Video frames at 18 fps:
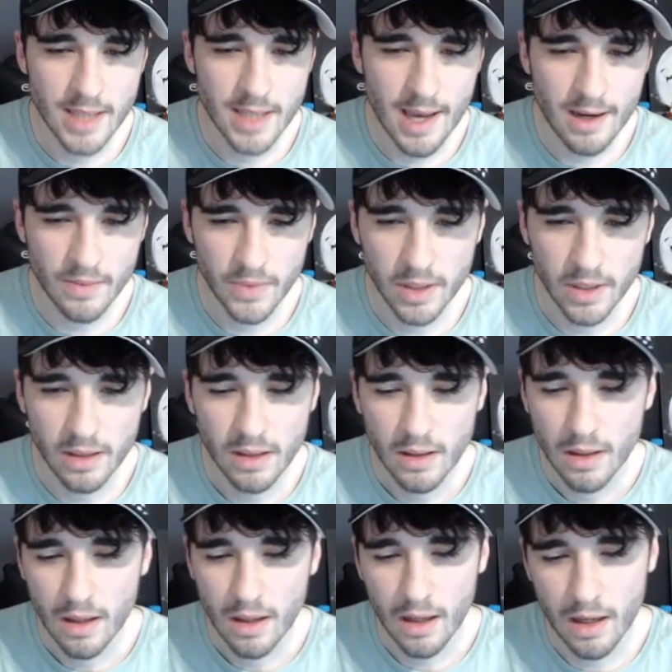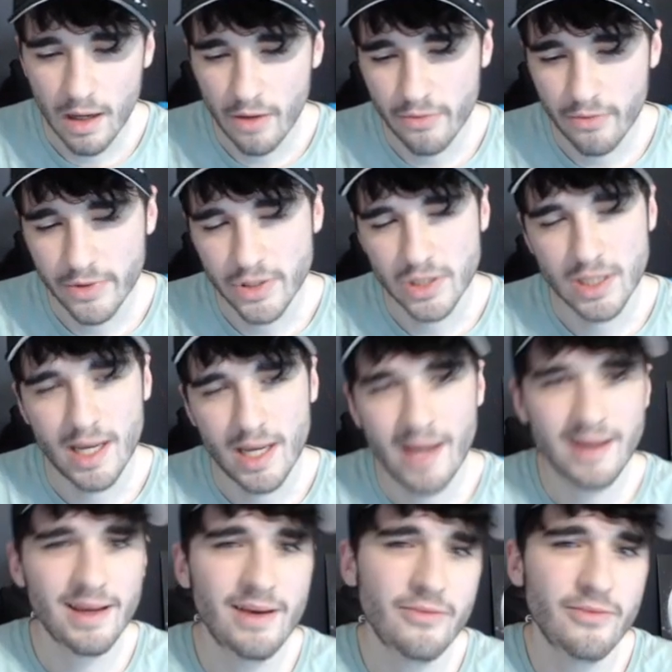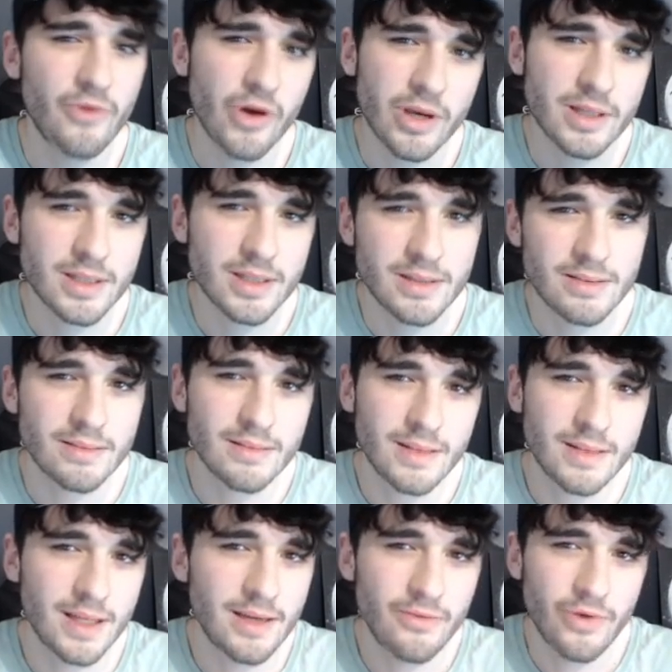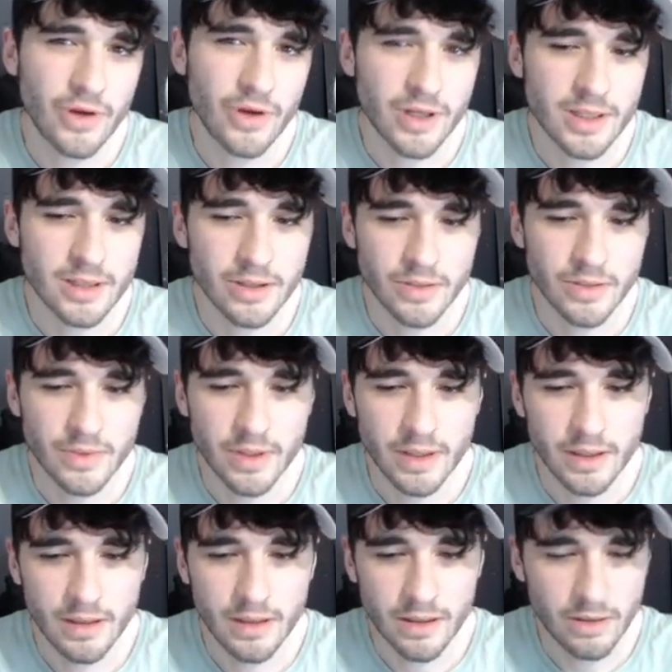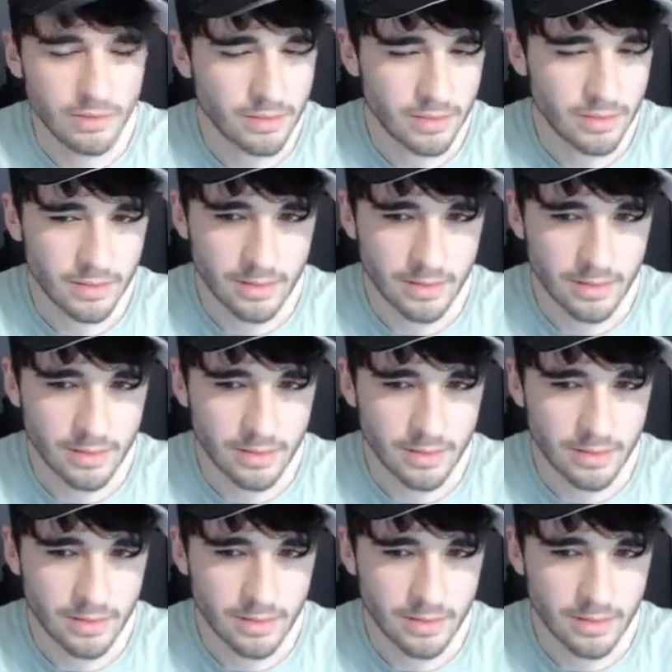it attack me, uh, which I, it works. It works, ultimately. Oh.